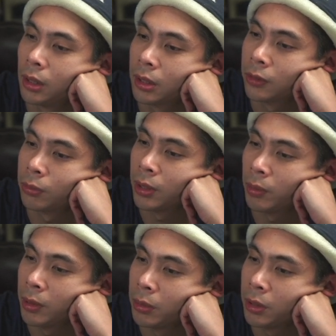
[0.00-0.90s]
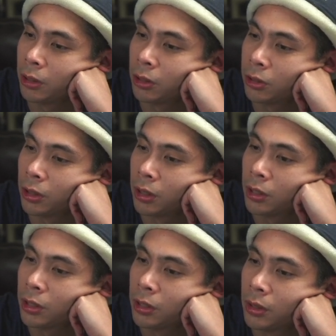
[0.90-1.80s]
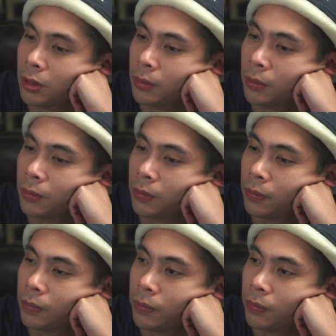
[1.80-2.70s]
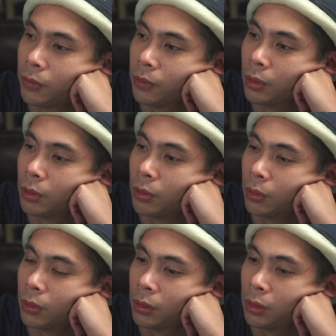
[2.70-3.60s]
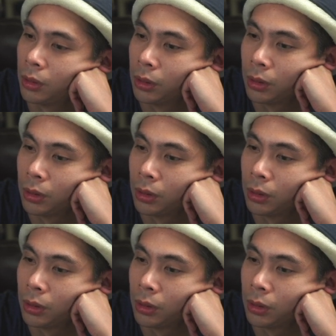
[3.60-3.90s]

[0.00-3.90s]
Lots of premium materials on this. Cool.